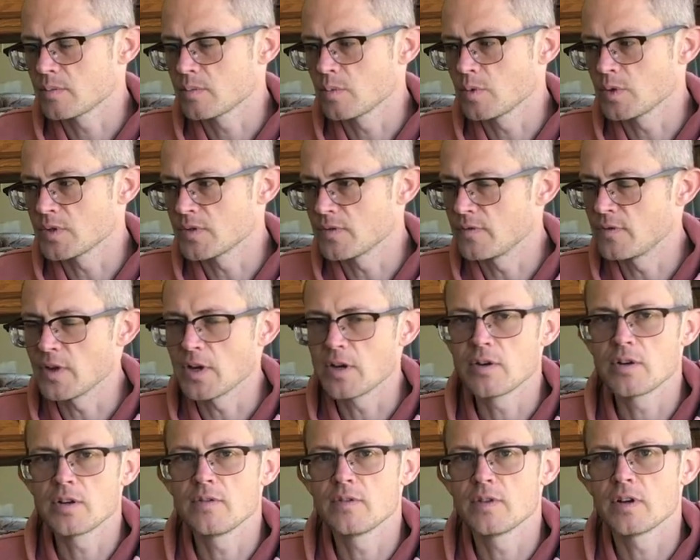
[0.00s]
was
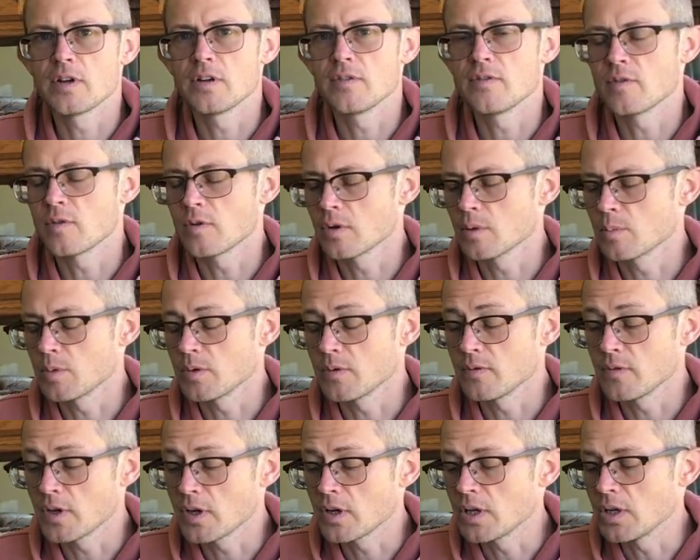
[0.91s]
very, very affordable,
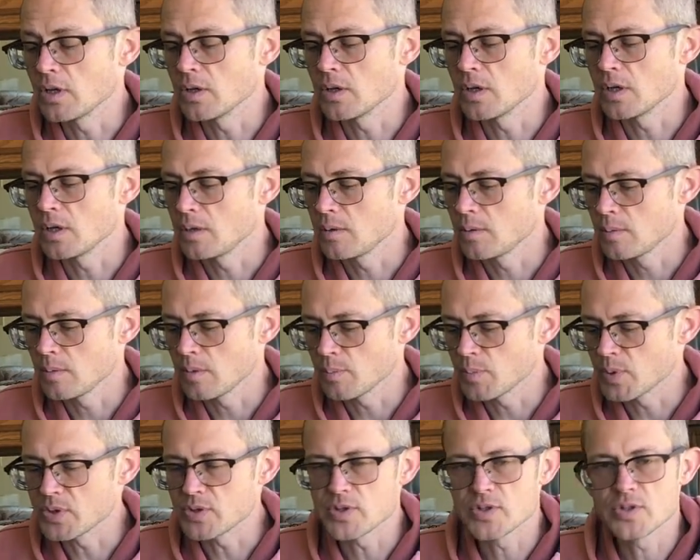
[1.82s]
very good,
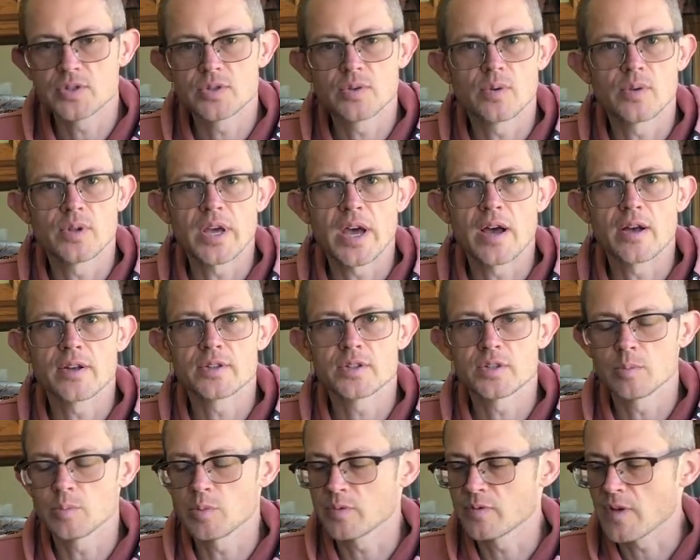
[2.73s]
but just sold out
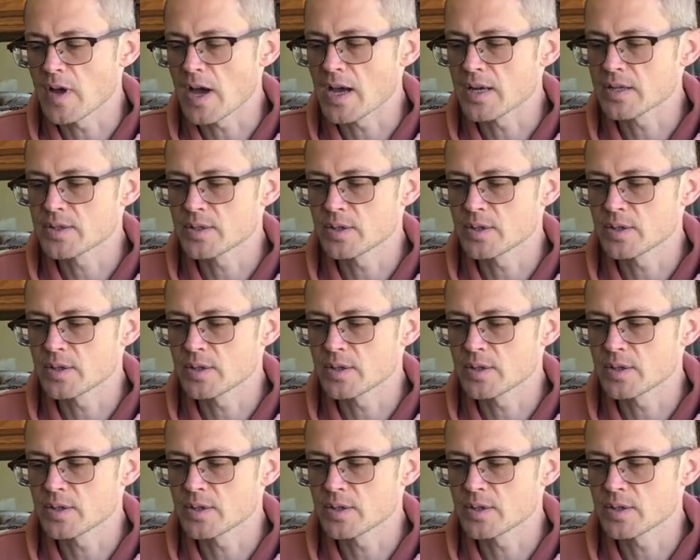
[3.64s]
super fast.